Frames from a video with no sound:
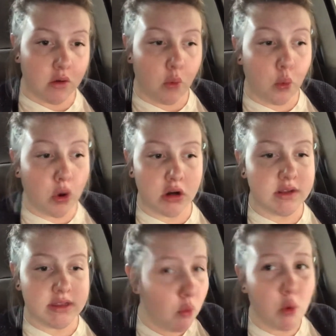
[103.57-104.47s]

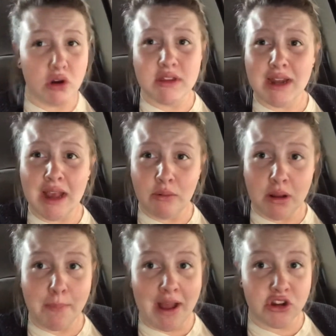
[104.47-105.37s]
worse worse than I would
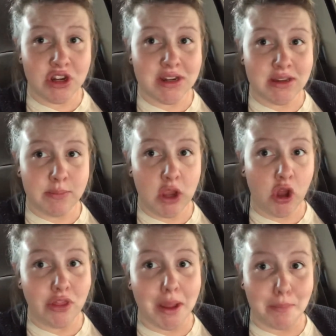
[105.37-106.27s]
imagine it to be
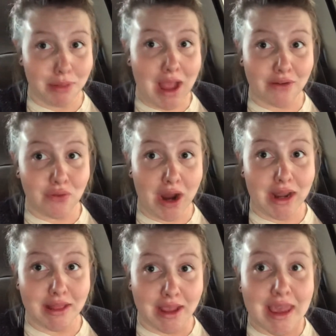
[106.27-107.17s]
on like Black Friday.
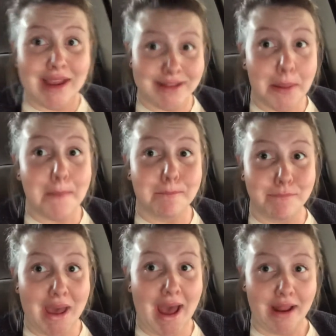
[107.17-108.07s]
Like it's
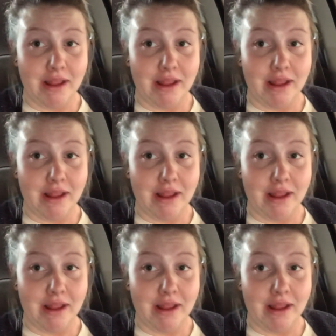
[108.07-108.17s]
bad.